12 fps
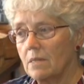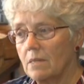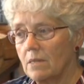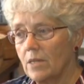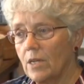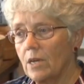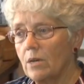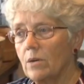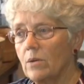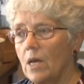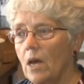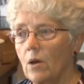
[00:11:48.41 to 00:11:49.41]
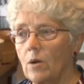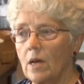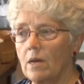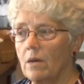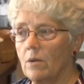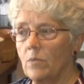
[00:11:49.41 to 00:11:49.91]
you know,
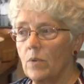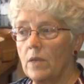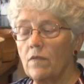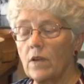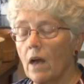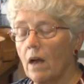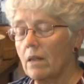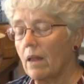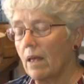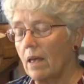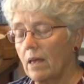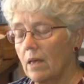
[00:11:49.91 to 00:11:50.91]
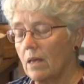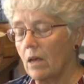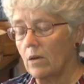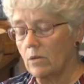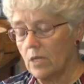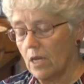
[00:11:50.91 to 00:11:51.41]
we've got a
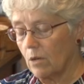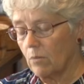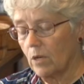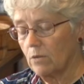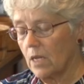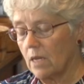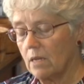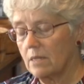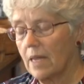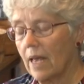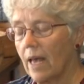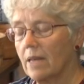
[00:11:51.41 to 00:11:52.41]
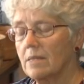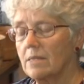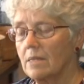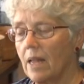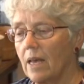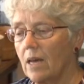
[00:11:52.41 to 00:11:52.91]
hotel motel
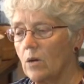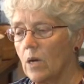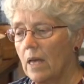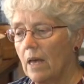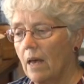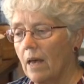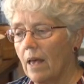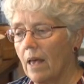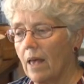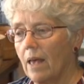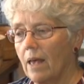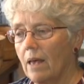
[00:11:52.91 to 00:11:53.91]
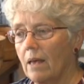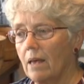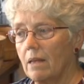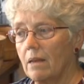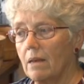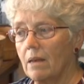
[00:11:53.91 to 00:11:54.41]
tax now,
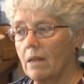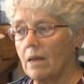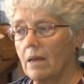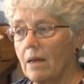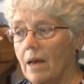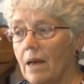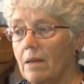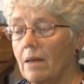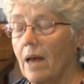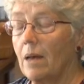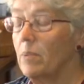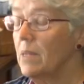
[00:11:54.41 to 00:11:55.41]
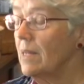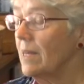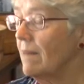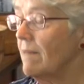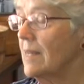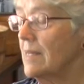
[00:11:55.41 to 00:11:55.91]
and I, I
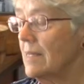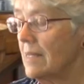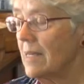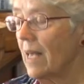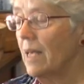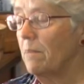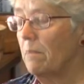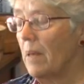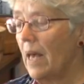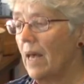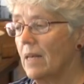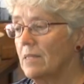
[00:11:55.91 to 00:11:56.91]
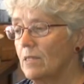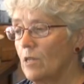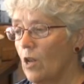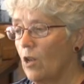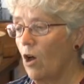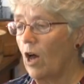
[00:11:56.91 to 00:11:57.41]
believe the state passed
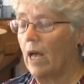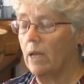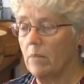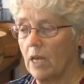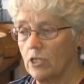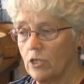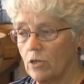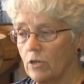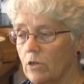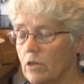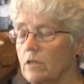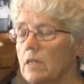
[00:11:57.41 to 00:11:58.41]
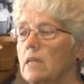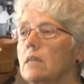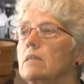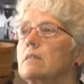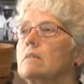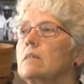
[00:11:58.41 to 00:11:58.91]
a law. I'm not sure that
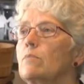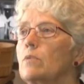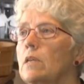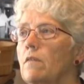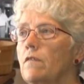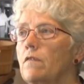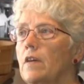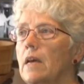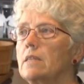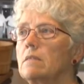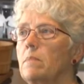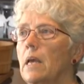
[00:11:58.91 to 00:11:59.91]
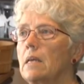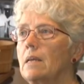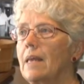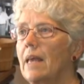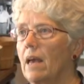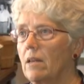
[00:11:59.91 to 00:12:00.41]
it, it would affect
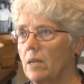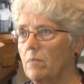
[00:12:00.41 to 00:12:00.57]
Macon County